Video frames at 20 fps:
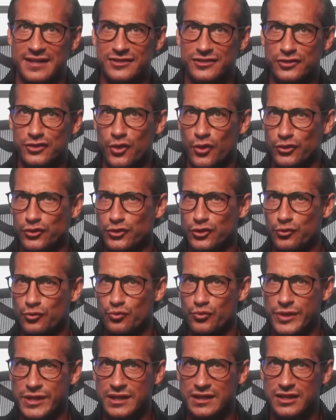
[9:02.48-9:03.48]
Let's go to the
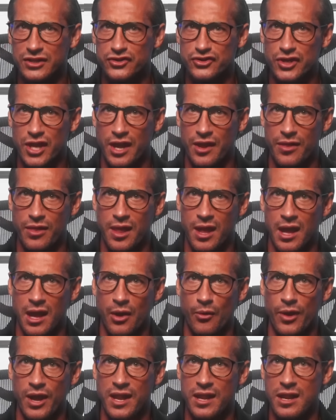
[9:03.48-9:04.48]
weekly chart
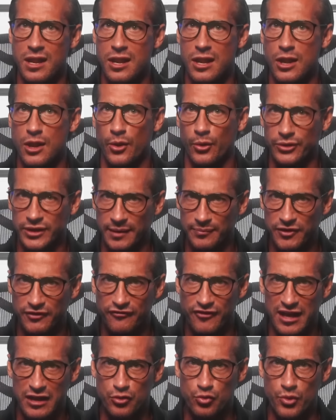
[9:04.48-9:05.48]
now and load up
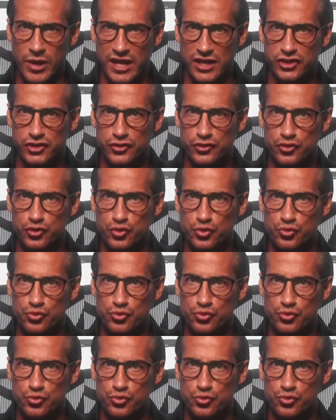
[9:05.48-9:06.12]
the valuation